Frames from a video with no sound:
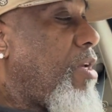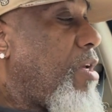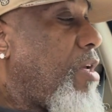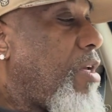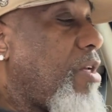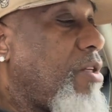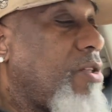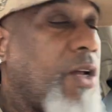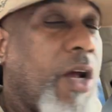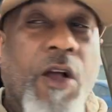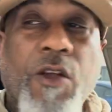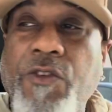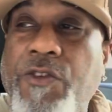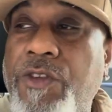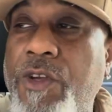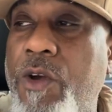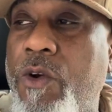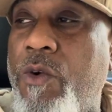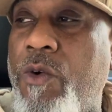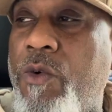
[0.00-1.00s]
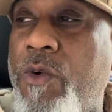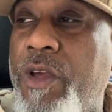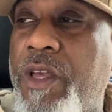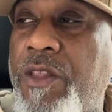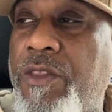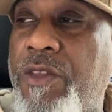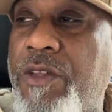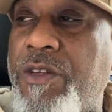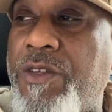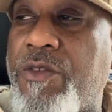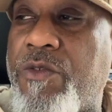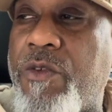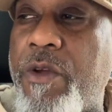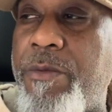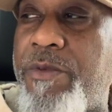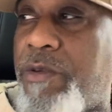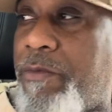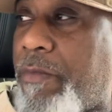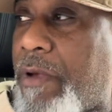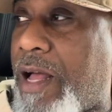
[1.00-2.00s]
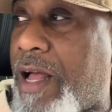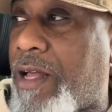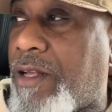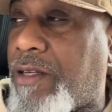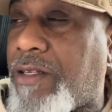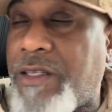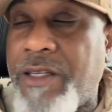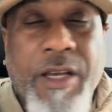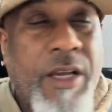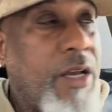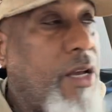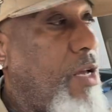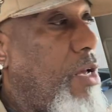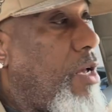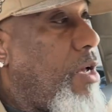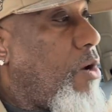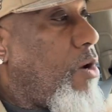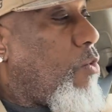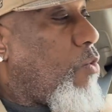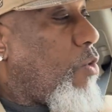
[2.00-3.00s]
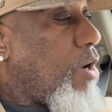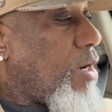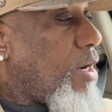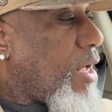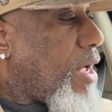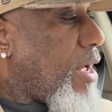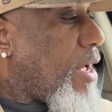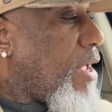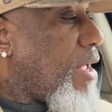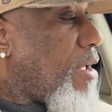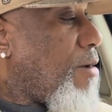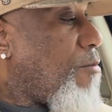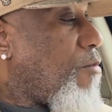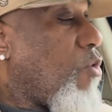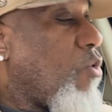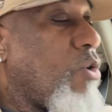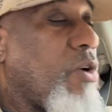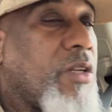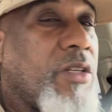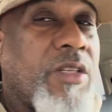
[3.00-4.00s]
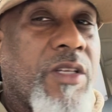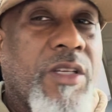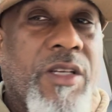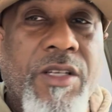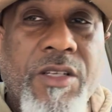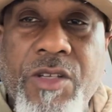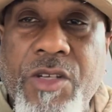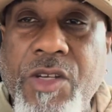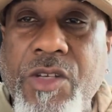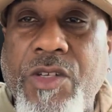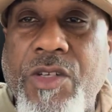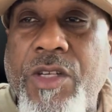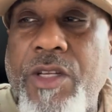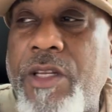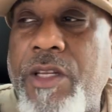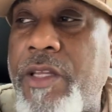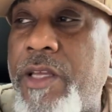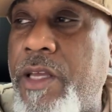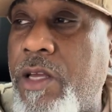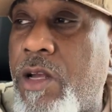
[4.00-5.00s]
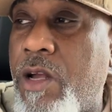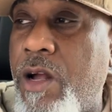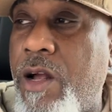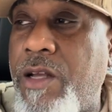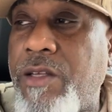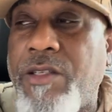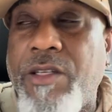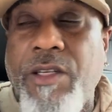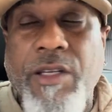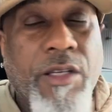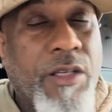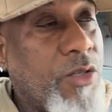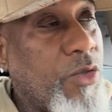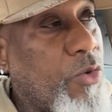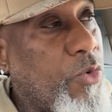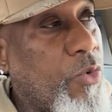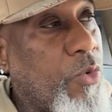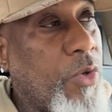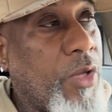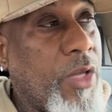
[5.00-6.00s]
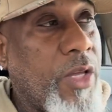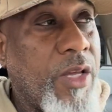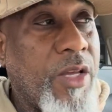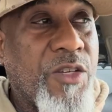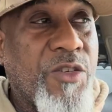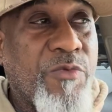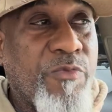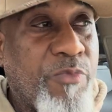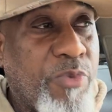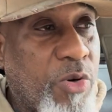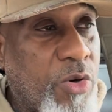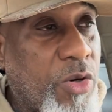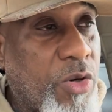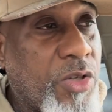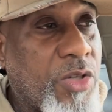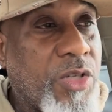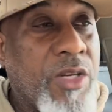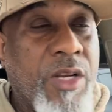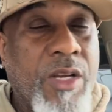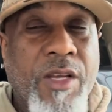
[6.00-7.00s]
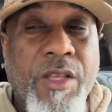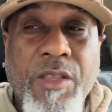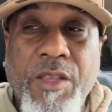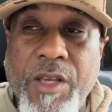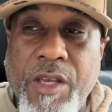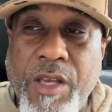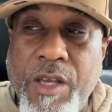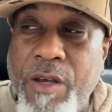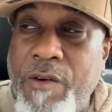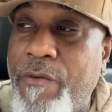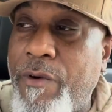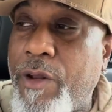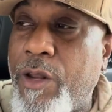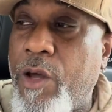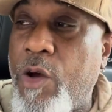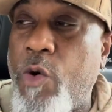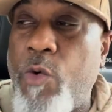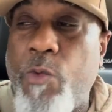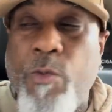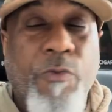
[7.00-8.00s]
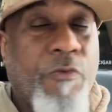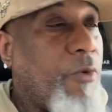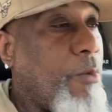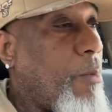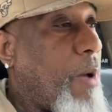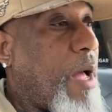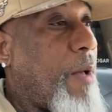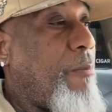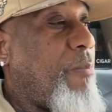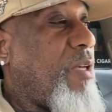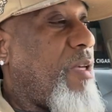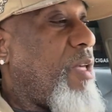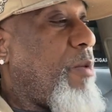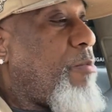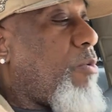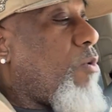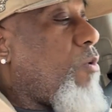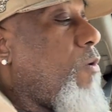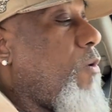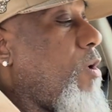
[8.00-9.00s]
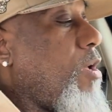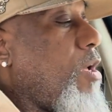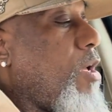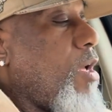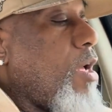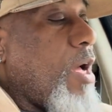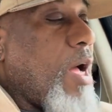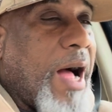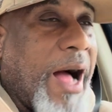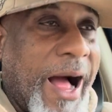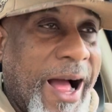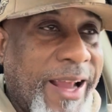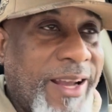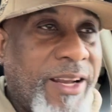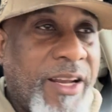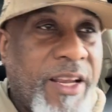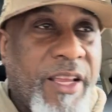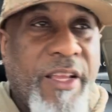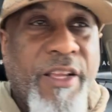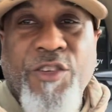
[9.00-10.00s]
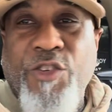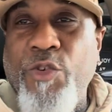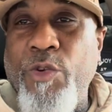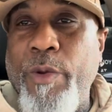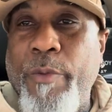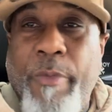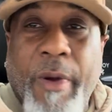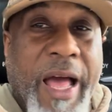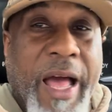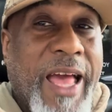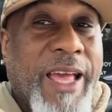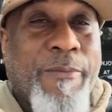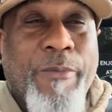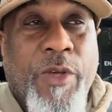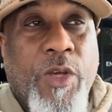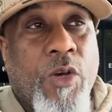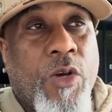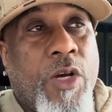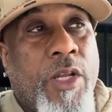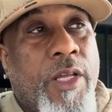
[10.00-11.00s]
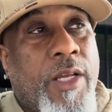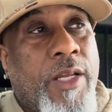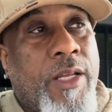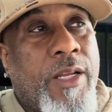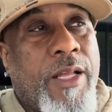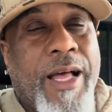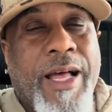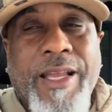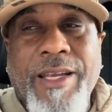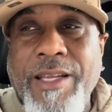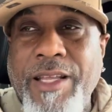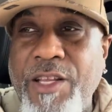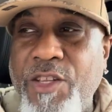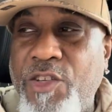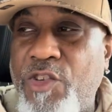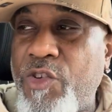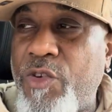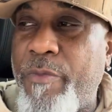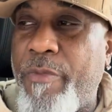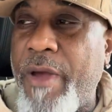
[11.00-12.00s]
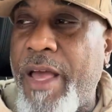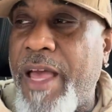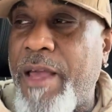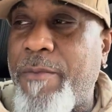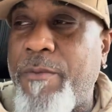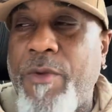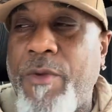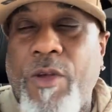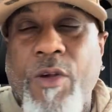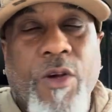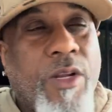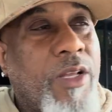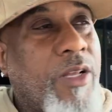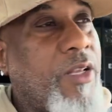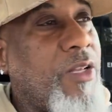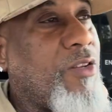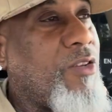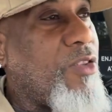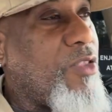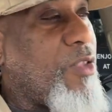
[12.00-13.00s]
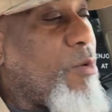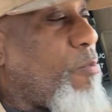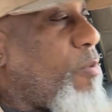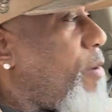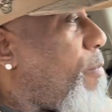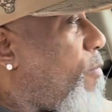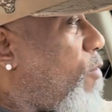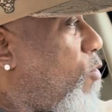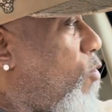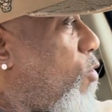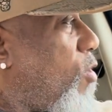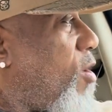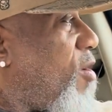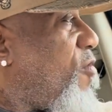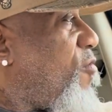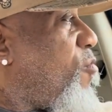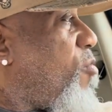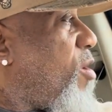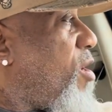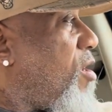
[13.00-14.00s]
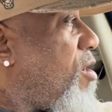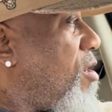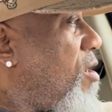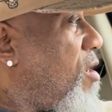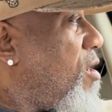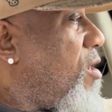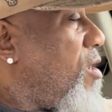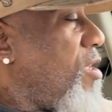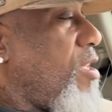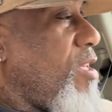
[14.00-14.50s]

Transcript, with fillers: is also in the description box. What I am going to consistently and constantly do is push the envelope for my people. I need you to back me on it. I need you to back me on it. And to the people who have been